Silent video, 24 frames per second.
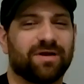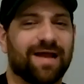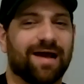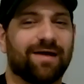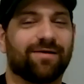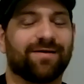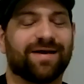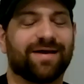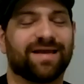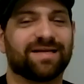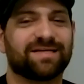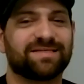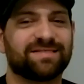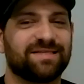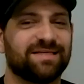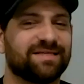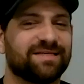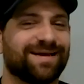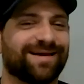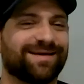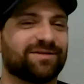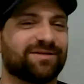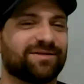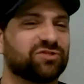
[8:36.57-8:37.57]
Now NXT
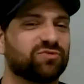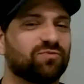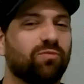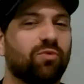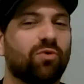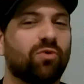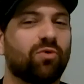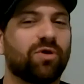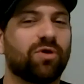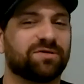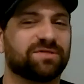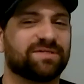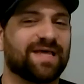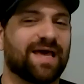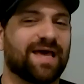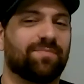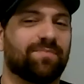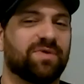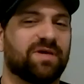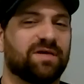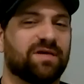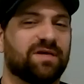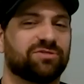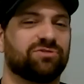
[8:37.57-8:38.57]
kind of spoils that,
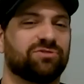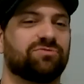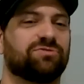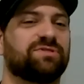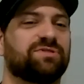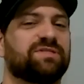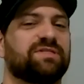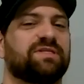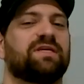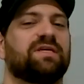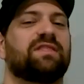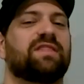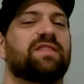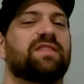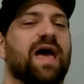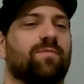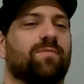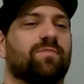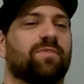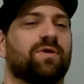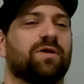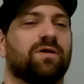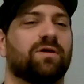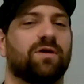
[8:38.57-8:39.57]
because you see
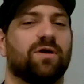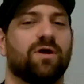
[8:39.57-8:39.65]
them.